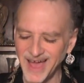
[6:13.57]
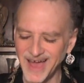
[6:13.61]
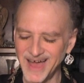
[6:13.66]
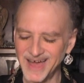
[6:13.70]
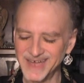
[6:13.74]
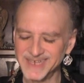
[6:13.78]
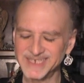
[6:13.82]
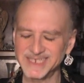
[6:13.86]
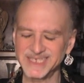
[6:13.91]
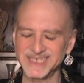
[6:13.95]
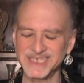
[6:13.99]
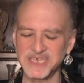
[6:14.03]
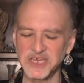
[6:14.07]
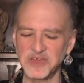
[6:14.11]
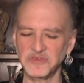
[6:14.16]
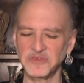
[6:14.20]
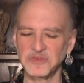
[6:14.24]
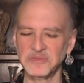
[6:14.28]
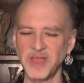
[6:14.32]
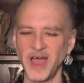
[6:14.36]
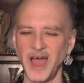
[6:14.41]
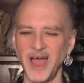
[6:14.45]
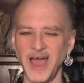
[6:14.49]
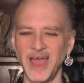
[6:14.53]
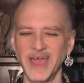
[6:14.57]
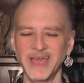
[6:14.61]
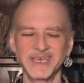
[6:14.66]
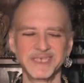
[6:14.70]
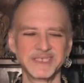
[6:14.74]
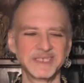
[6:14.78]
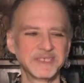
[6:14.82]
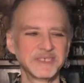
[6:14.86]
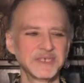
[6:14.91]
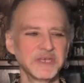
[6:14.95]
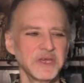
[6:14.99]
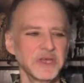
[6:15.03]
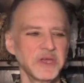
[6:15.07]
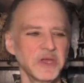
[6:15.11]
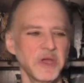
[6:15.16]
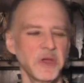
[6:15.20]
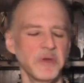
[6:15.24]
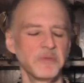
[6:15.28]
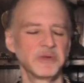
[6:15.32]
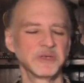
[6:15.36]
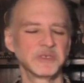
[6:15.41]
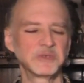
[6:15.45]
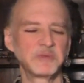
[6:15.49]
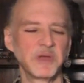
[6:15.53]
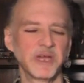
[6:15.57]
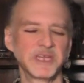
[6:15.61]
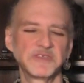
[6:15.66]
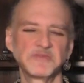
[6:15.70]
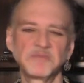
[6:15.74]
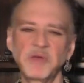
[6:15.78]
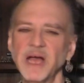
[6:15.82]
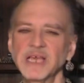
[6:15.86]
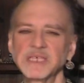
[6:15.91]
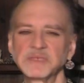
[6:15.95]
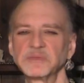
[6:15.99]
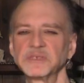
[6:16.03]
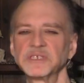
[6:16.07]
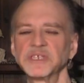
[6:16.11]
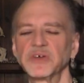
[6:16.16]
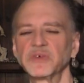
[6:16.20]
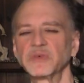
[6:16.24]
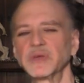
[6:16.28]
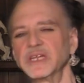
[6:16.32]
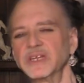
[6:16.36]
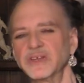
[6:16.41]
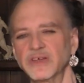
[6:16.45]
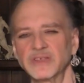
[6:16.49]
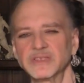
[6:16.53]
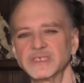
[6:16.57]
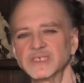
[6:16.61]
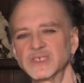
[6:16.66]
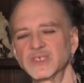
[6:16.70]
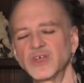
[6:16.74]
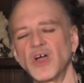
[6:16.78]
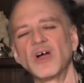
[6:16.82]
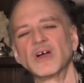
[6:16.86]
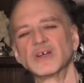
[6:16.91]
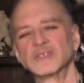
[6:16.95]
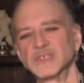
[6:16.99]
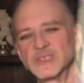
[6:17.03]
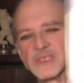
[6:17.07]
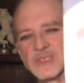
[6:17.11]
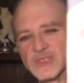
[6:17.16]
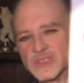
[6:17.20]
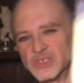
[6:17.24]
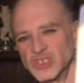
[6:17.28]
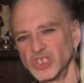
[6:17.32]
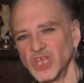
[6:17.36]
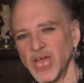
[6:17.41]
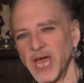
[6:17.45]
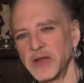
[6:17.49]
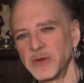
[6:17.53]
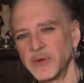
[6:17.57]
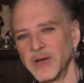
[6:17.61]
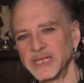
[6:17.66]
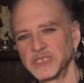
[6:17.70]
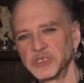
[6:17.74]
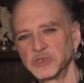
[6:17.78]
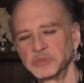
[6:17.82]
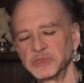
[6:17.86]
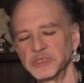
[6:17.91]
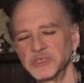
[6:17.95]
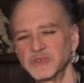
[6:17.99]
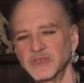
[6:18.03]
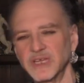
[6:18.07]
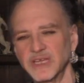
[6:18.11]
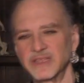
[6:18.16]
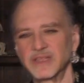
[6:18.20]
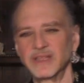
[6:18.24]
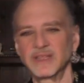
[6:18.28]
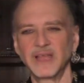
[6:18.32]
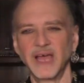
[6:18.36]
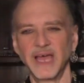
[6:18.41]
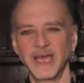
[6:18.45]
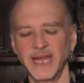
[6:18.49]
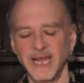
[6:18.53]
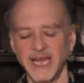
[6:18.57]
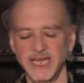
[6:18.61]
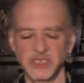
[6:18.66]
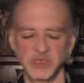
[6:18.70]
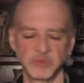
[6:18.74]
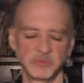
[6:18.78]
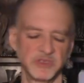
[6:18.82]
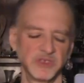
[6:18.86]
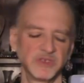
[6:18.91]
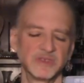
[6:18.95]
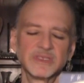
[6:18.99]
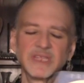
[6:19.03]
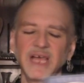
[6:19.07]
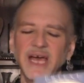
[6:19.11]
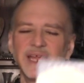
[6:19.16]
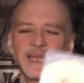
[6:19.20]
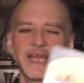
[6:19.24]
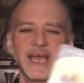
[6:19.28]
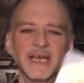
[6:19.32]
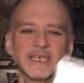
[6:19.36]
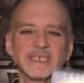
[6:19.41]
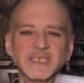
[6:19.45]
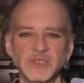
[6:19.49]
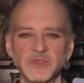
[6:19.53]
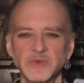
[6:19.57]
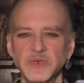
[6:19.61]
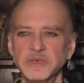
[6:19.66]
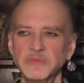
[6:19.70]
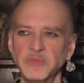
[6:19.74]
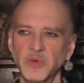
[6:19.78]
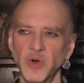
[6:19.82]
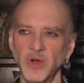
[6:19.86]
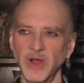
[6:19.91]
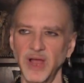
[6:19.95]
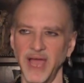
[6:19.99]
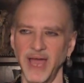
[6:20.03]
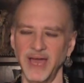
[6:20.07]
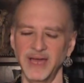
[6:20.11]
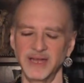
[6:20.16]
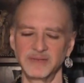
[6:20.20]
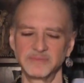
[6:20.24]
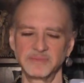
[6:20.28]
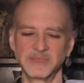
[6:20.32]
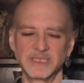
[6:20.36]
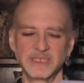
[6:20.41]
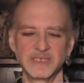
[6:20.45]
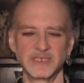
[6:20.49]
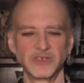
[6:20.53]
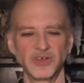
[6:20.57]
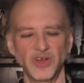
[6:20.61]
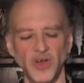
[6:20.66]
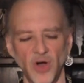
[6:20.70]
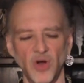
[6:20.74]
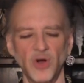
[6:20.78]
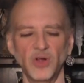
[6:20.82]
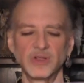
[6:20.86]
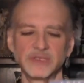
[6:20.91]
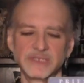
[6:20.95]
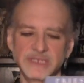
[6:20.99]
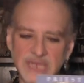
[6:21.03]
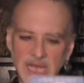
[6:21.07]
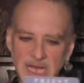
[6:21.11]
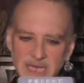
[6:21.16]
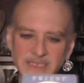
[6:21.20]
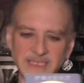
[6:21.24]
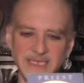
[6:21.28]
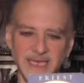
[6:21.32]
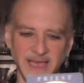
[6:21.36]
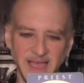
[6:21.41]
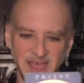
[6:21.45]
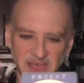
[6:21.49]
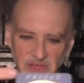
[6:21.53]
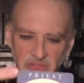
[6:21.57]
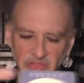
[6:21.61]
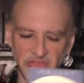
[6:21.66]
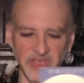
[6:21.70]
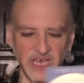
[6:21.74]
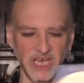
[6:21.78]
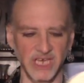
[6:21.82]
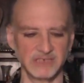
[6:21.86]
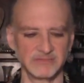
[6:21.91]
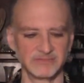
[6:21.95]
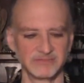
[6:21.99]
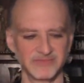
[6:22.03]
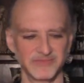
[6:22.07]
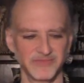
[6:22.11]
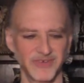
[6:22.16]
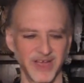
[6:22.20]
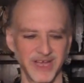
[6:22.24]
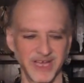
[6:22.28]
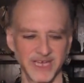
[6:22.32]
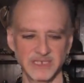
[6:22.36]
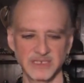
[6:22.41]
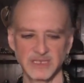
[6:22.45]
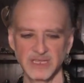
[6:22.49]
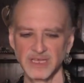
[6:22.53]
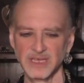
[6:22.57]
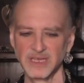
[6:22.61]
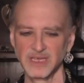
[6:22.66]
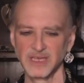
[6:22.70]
uh, to see it from the highest perspective possible now written on these cards is the shadow attribute and the light attribute lead has three more atoms than gold toxic healthy right